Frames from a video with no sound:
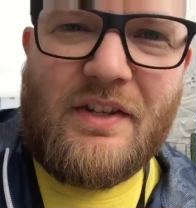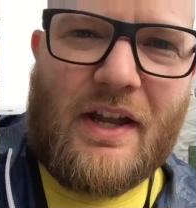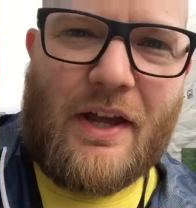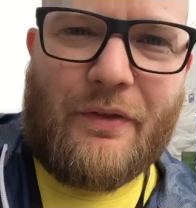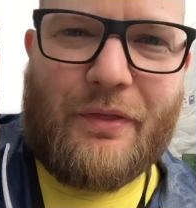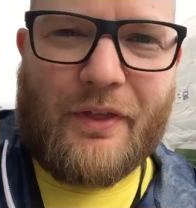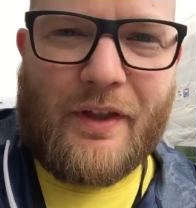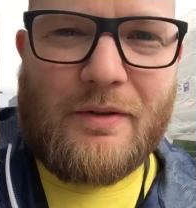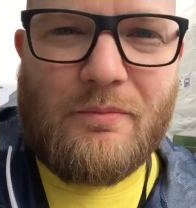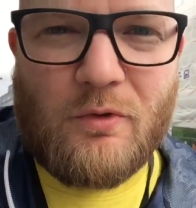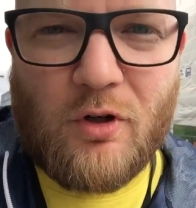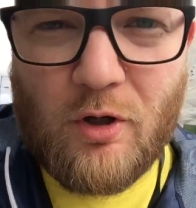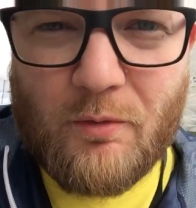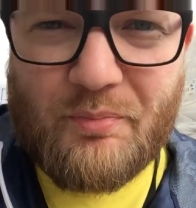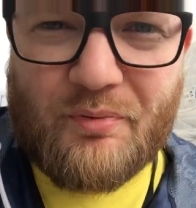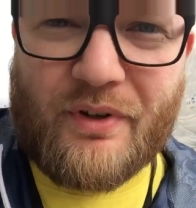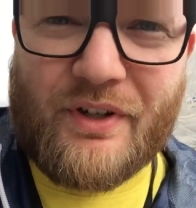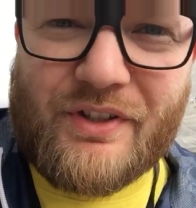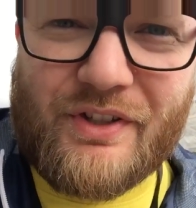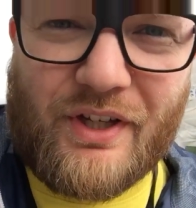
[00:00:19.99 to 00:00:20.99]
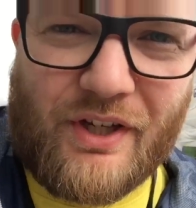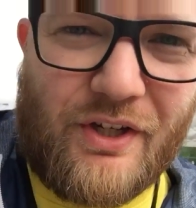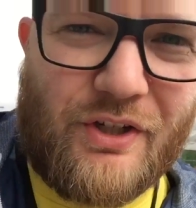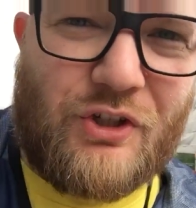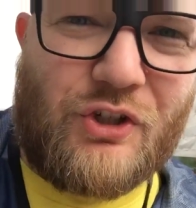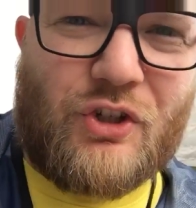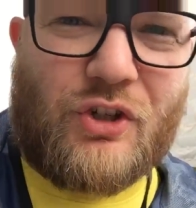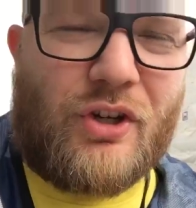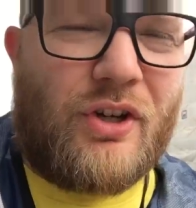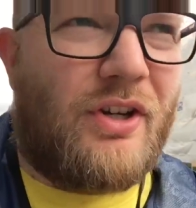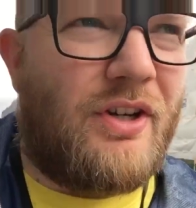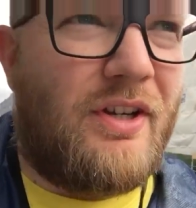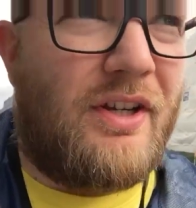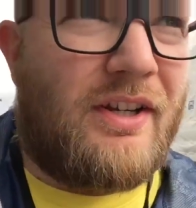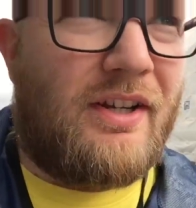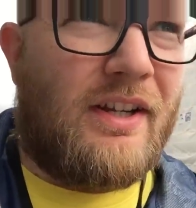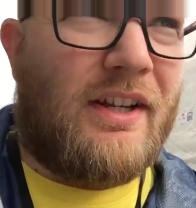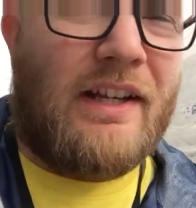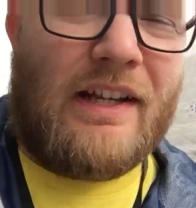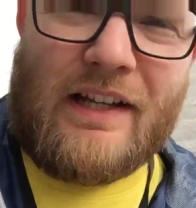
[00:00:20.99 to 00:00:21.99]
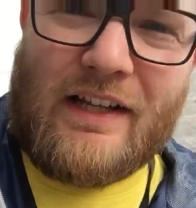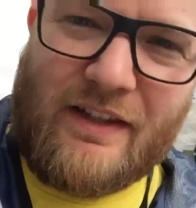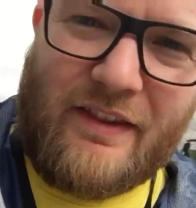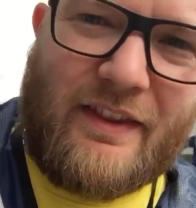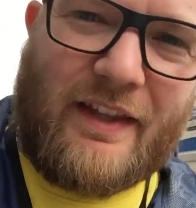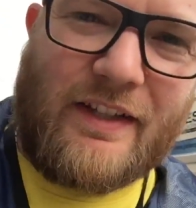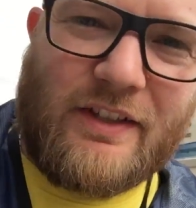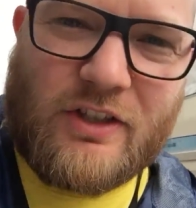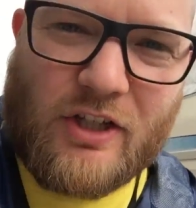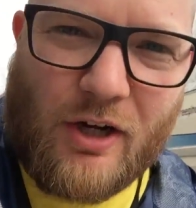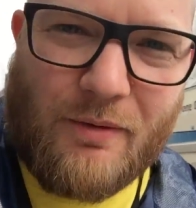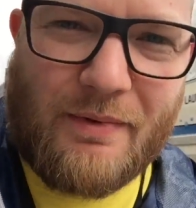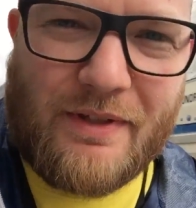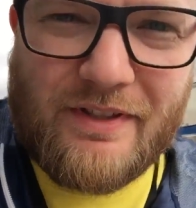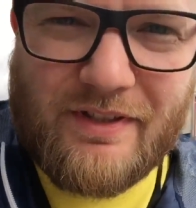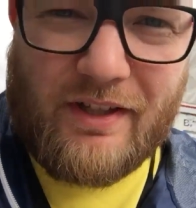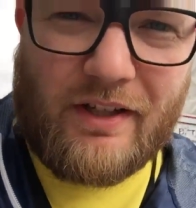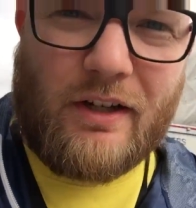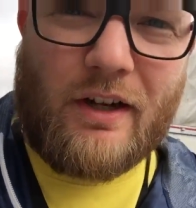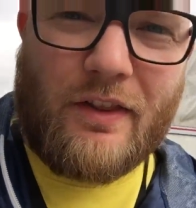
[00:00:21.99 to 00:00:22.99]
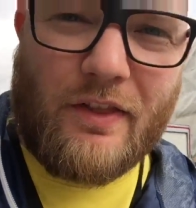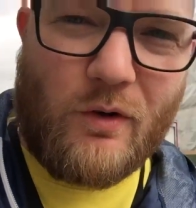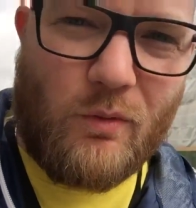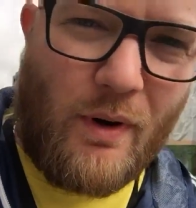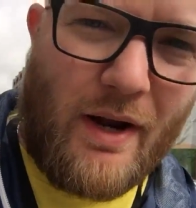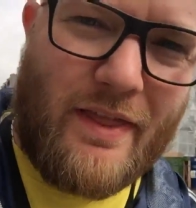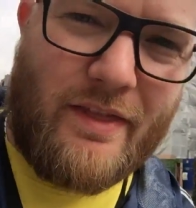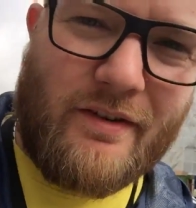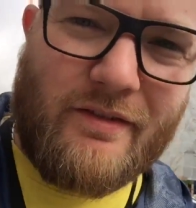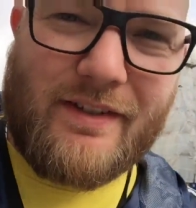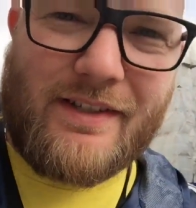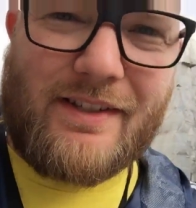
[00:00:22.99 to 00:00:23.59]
Nothing more British than commenting on the weather,